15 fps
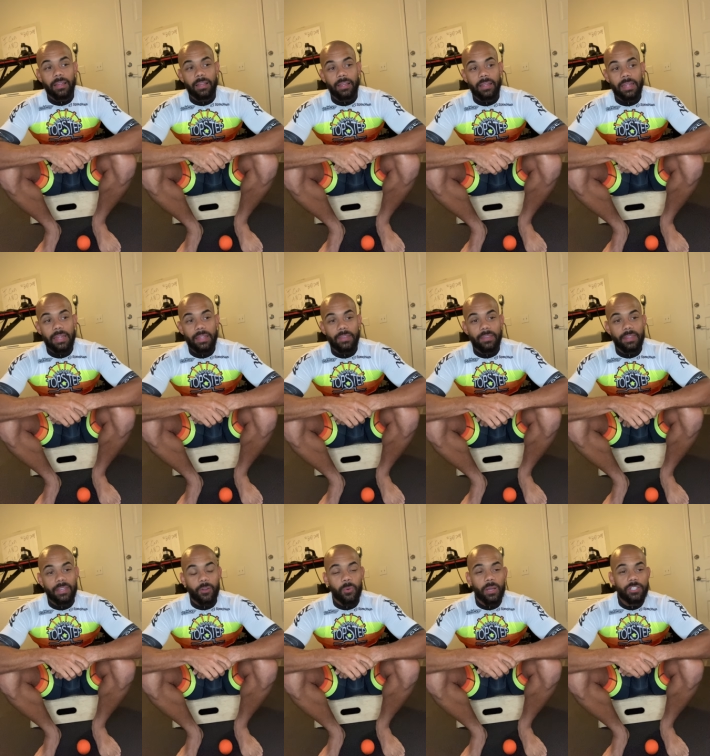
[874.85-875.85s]
And they
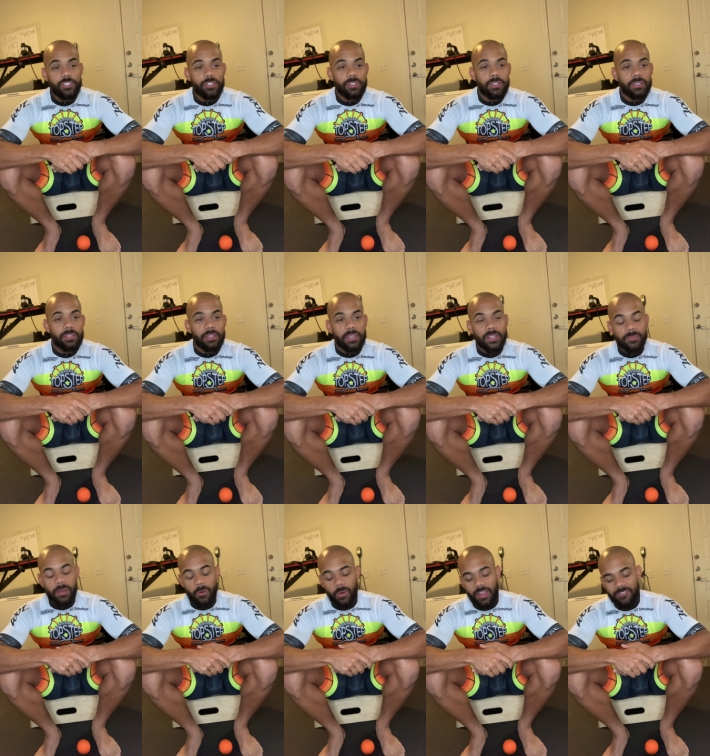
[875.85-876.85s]
questioned, and
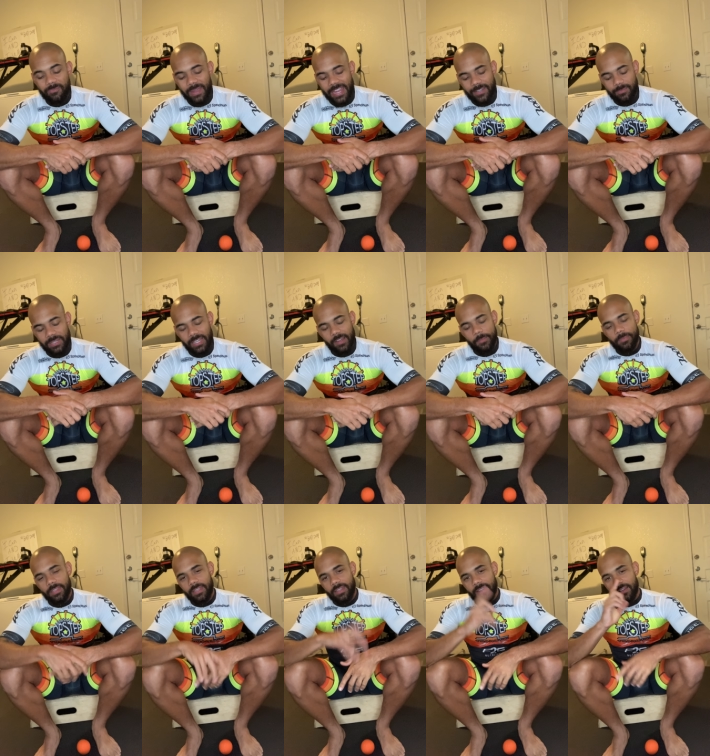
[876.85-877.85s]
my wife backed me up,
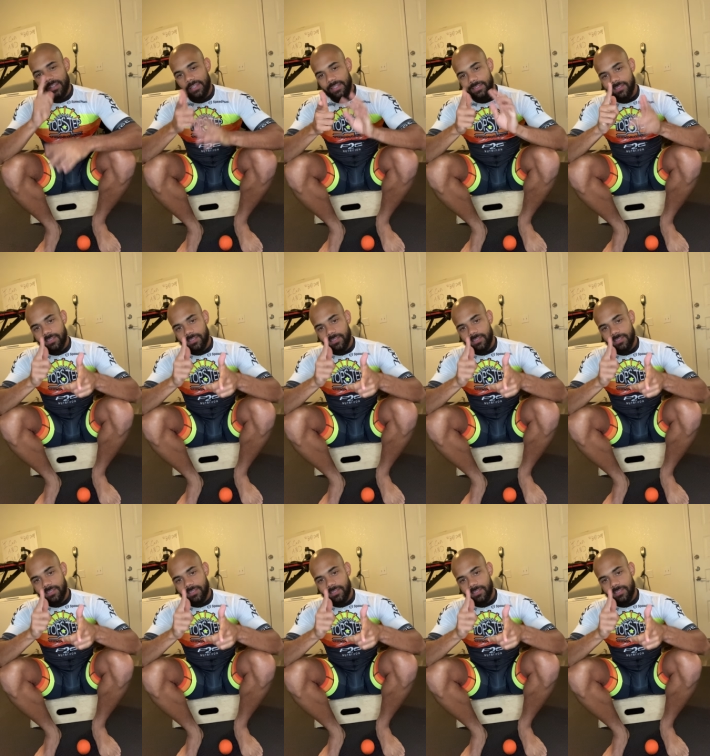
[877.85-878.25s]
thank you, honey.